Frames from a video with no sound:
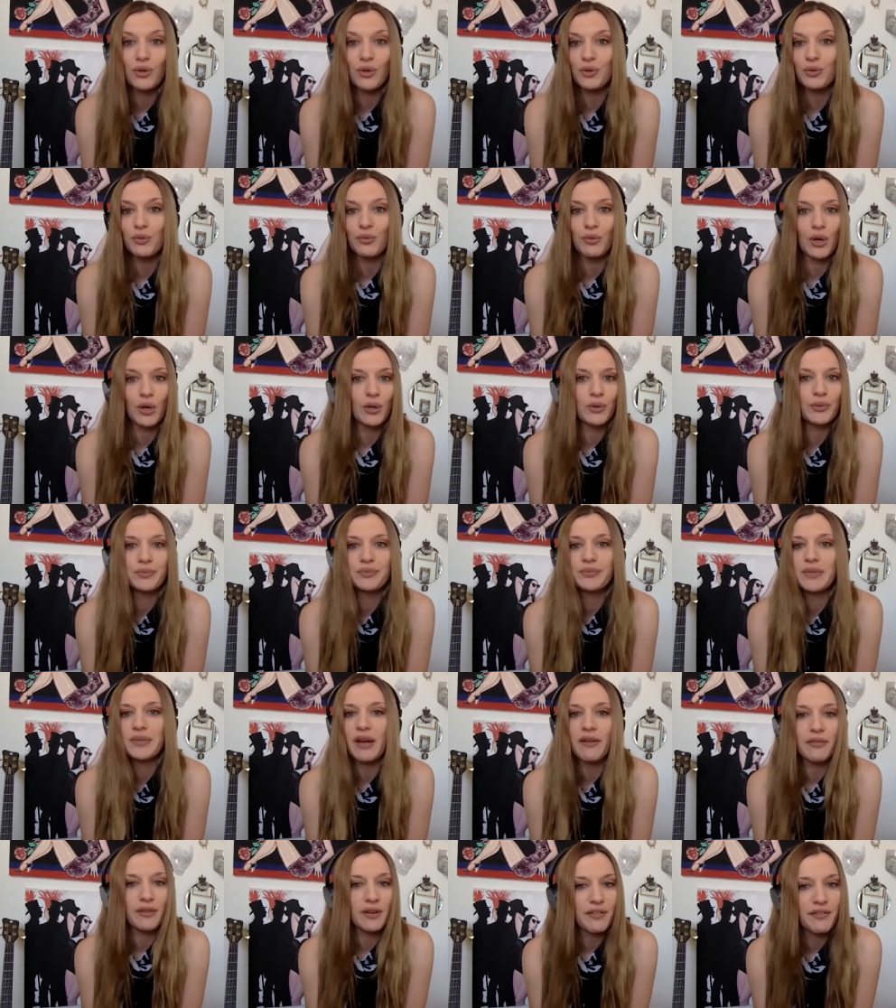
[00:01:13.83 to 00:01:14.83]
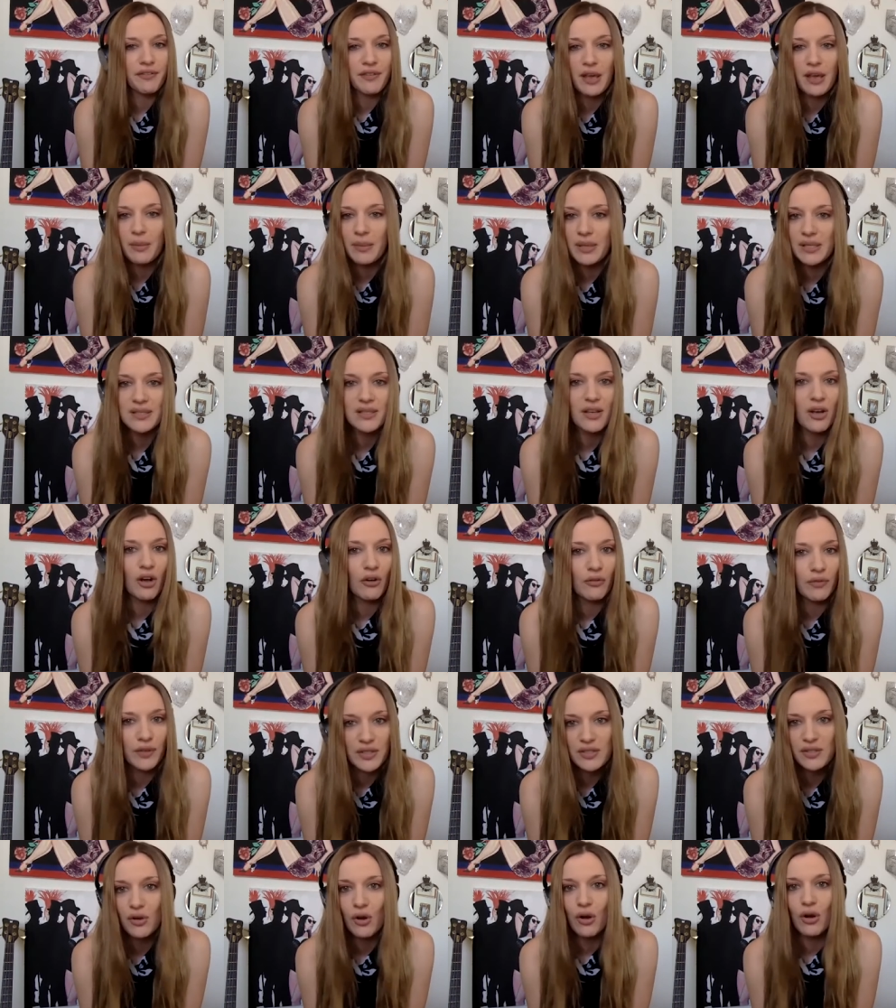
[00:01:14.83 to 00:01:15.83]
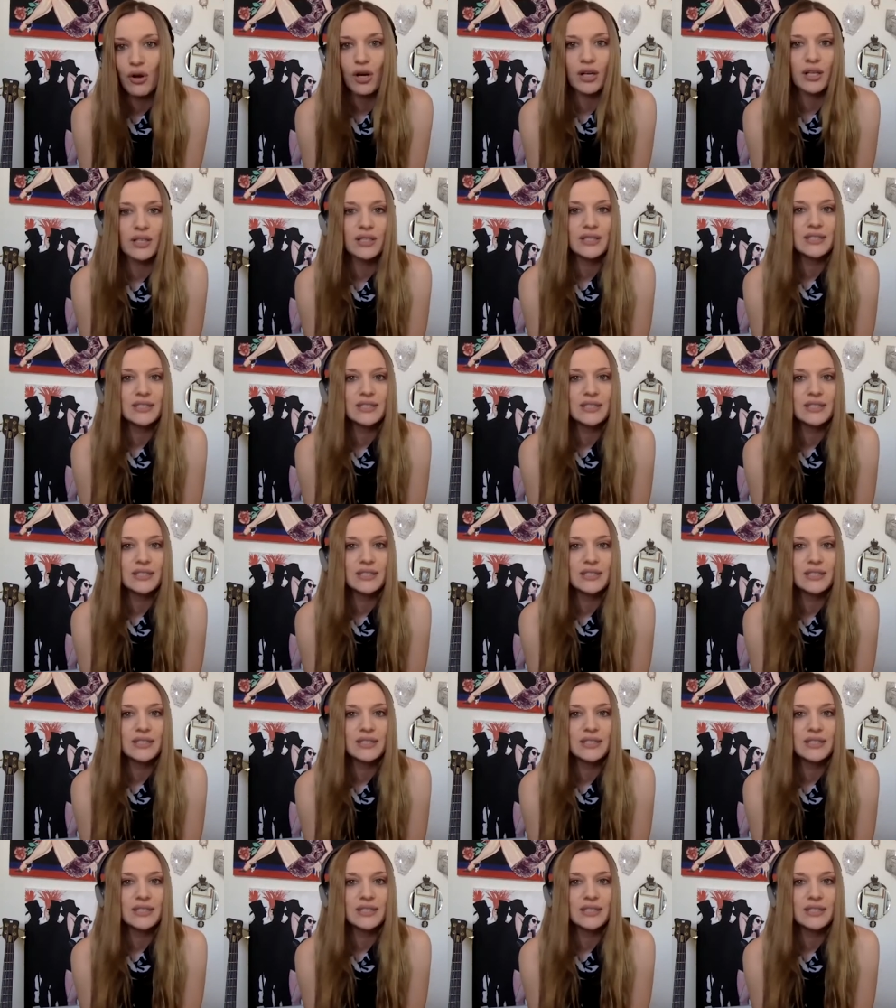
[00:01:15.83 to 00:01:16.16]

who wrote every famous Elvis song